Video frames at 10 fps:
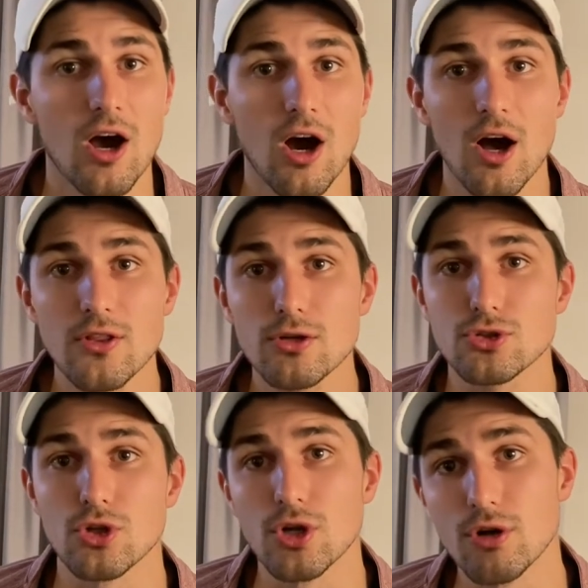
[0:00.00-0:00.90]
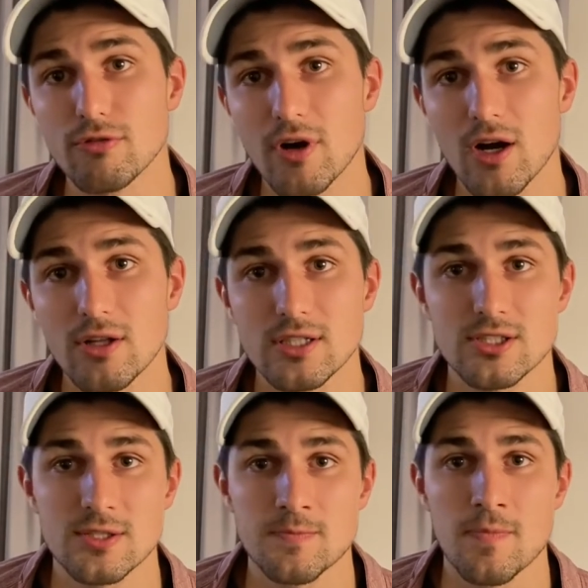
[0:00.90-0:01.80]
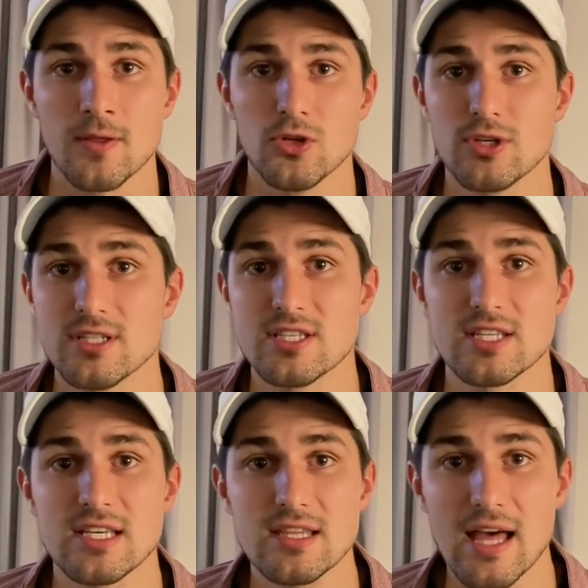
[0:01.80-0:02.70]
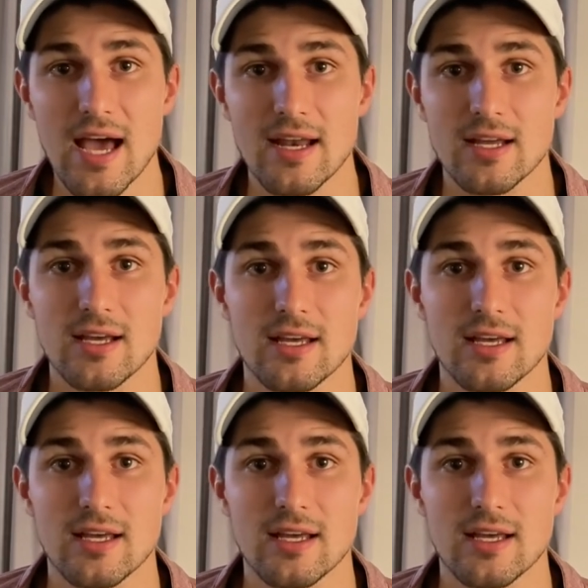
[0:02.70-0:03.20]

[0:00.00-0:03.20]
On those low volleys, you can see that